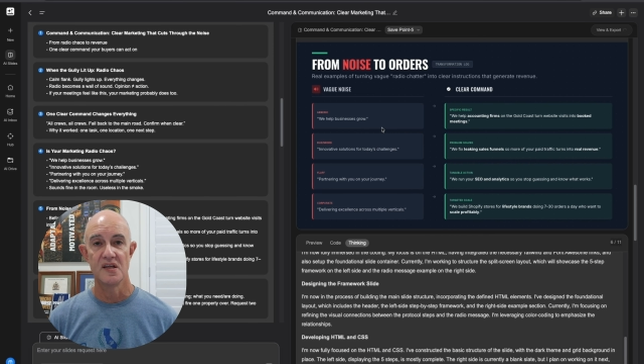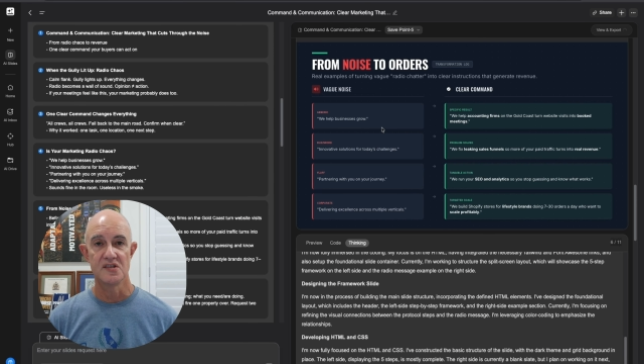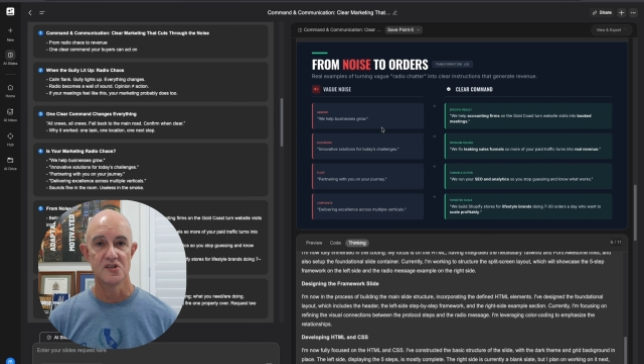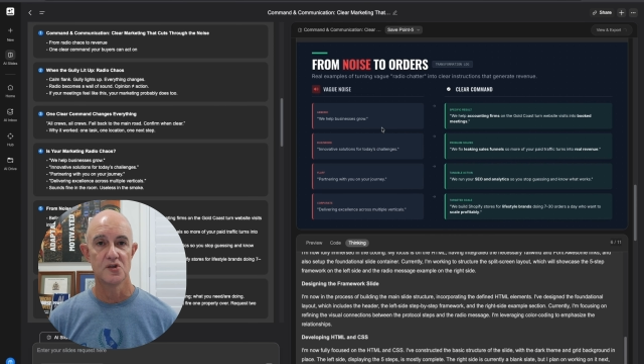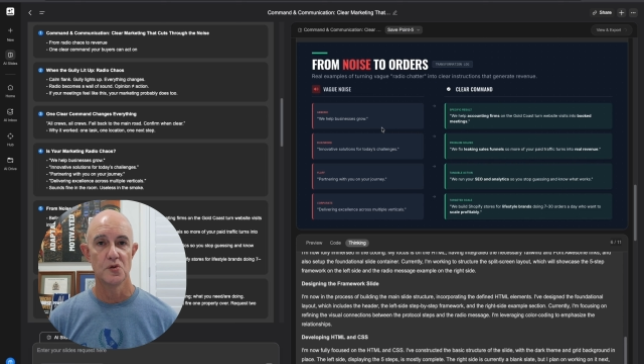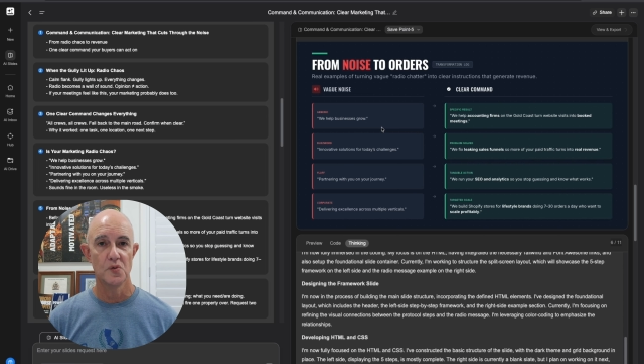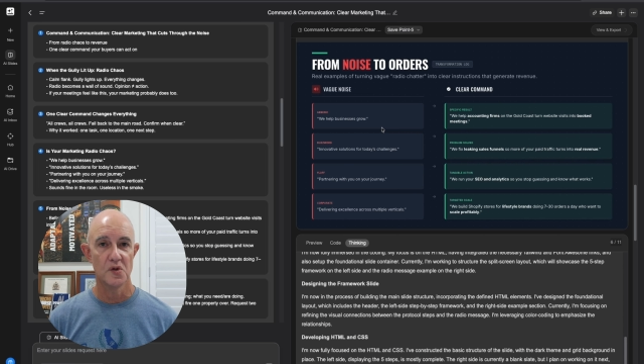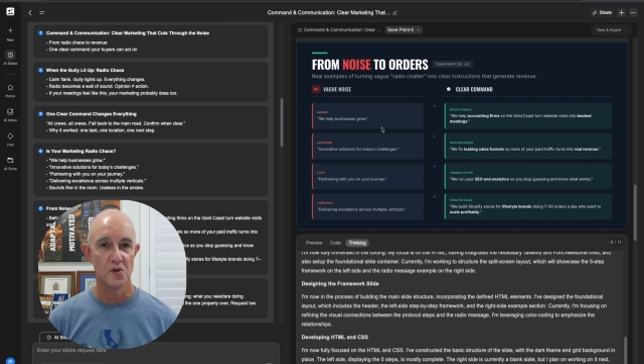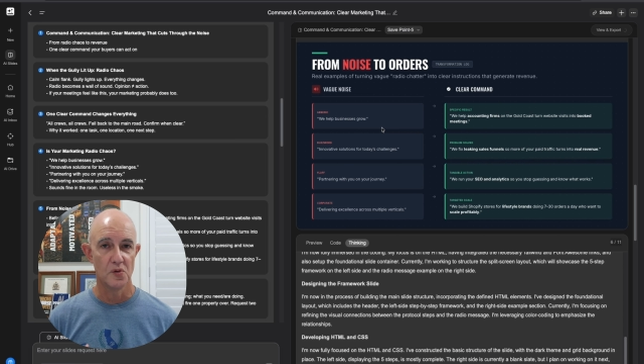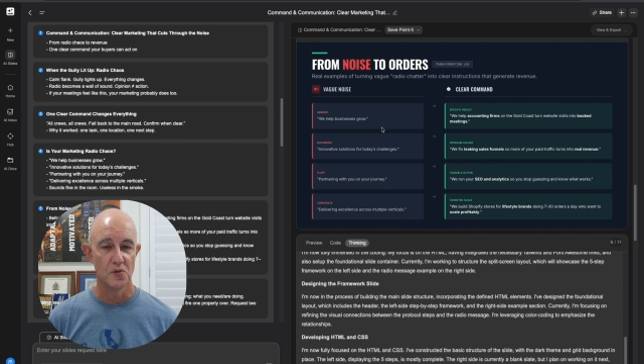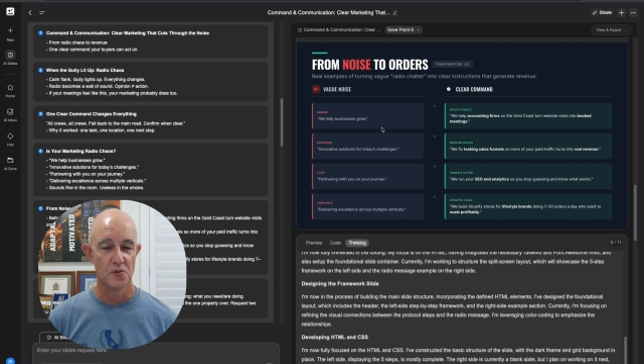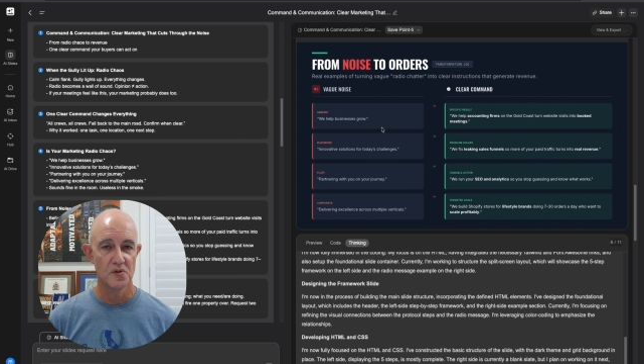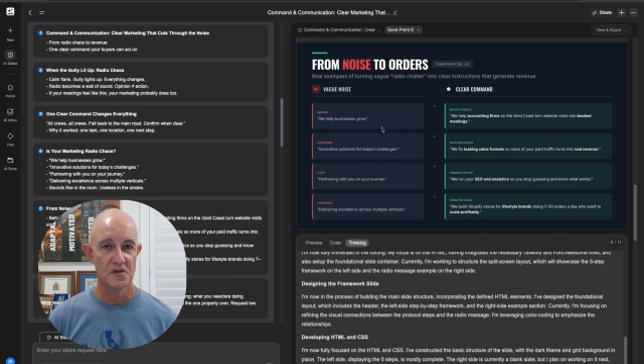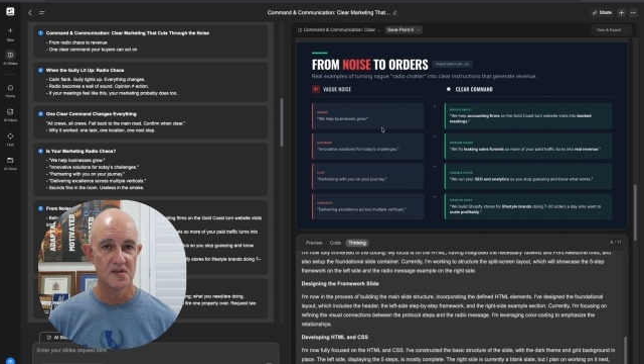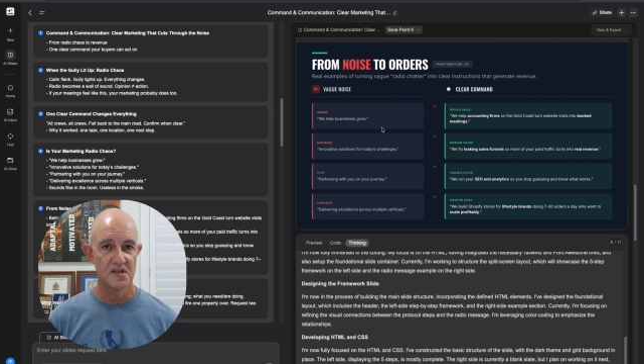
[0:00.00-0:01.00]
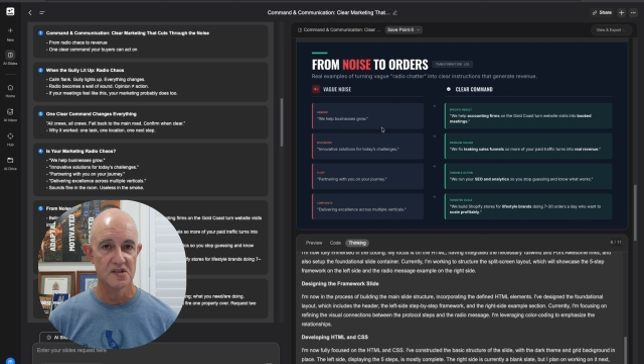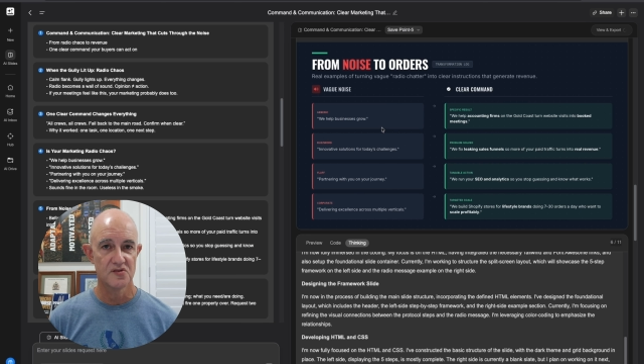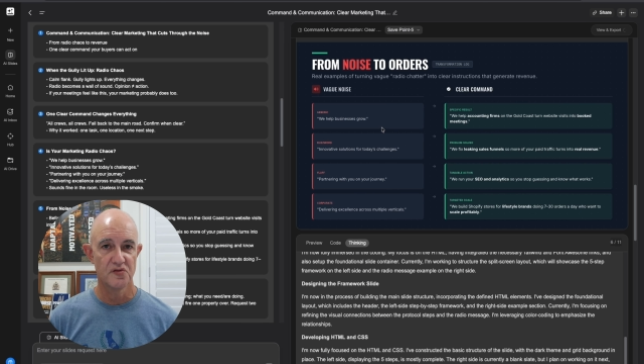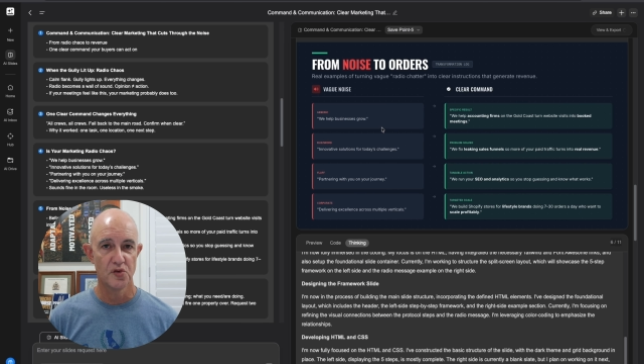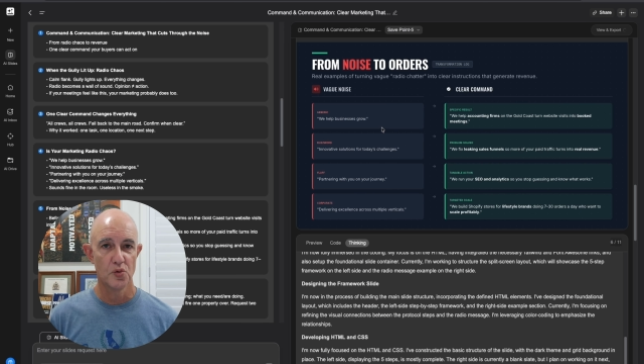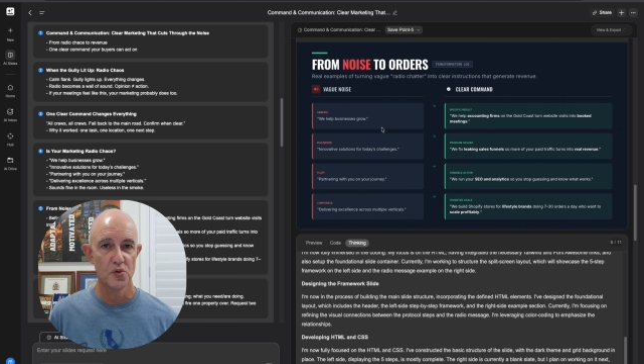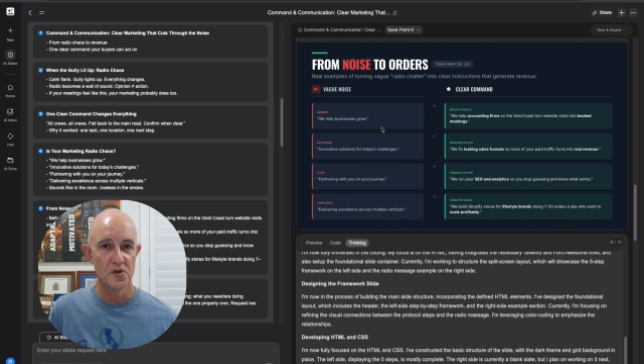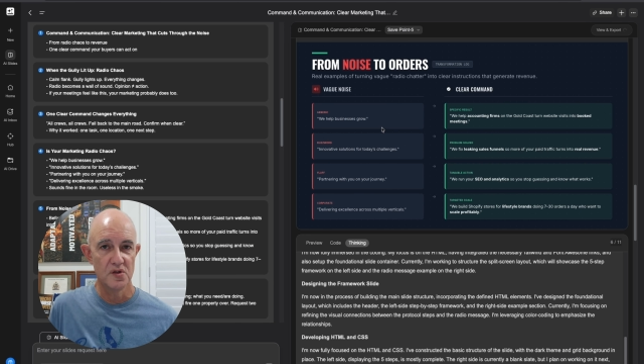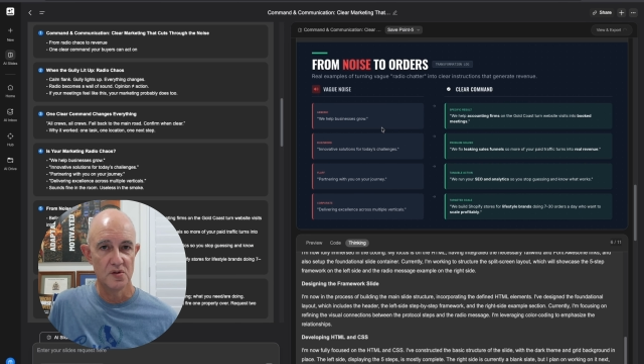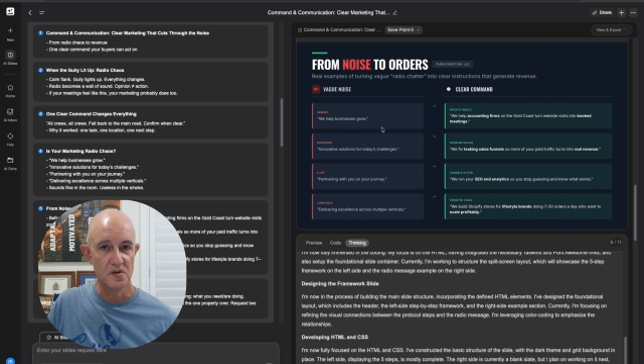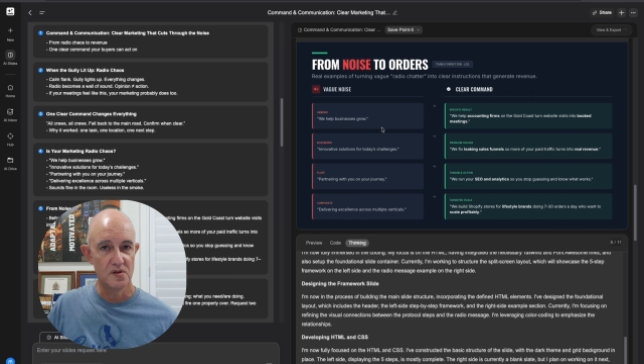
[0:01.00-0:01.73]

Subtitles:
it's doing all of this for you.